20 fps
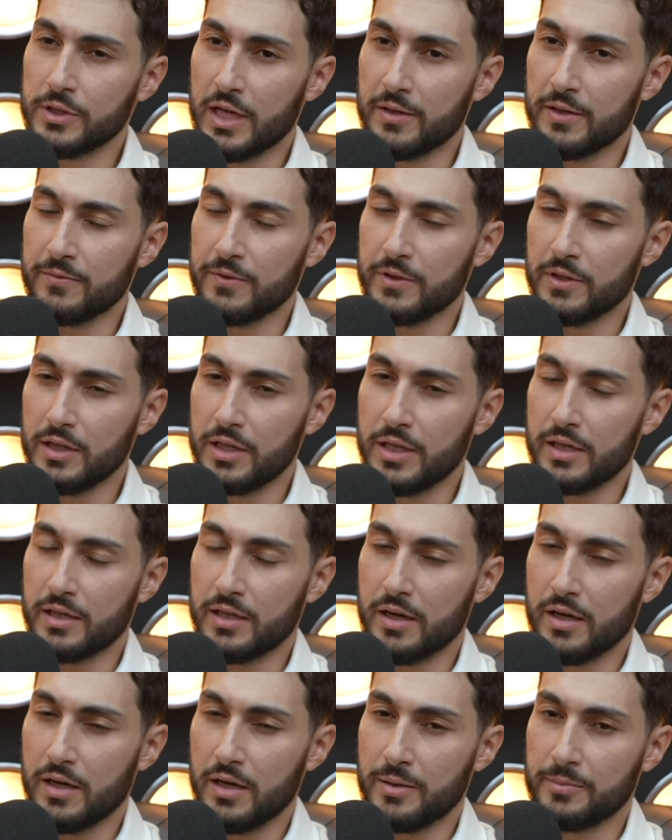I feel like
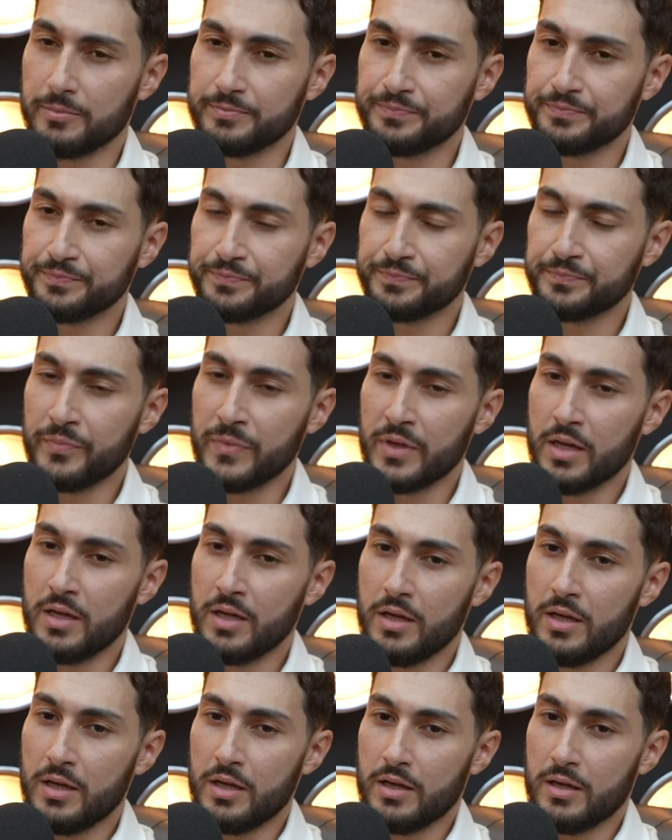uh,
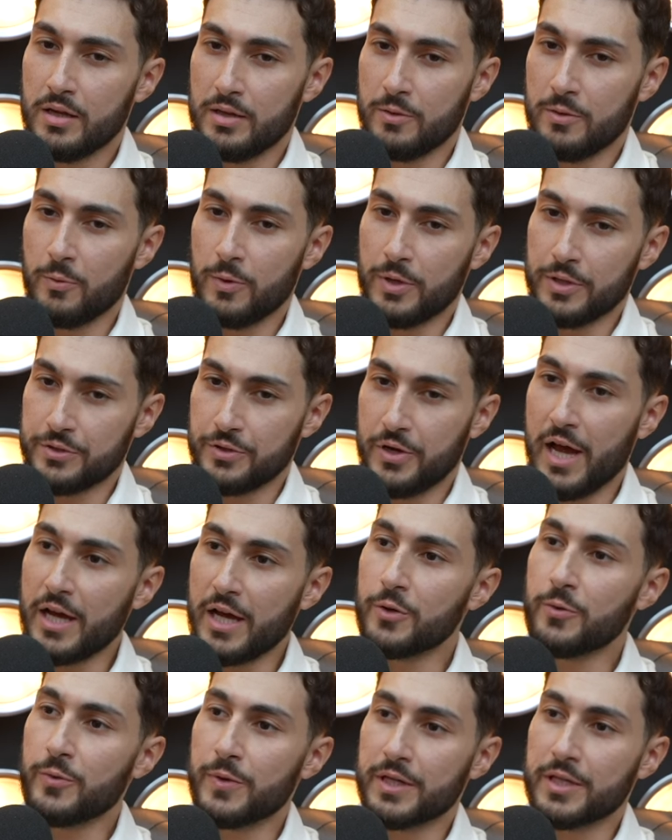what you're
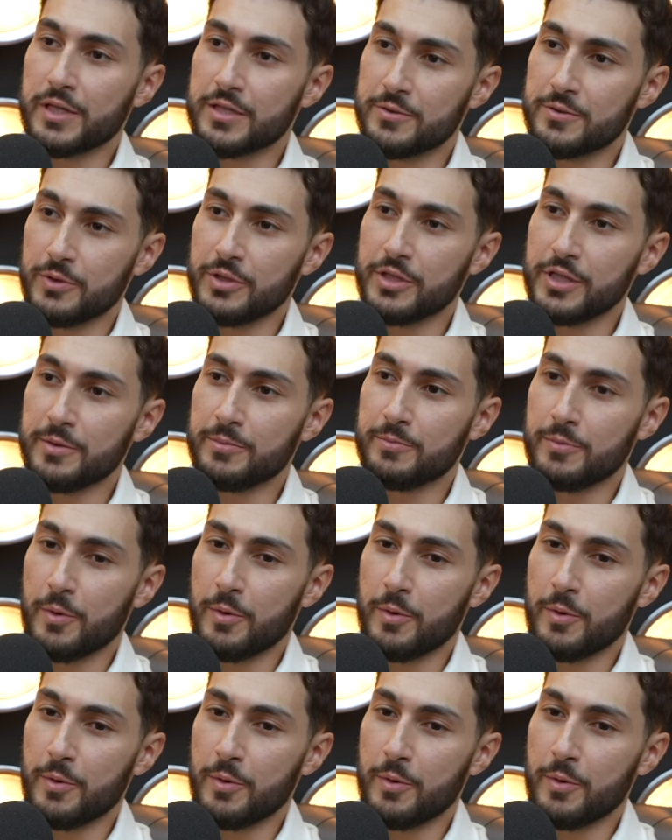echoing is really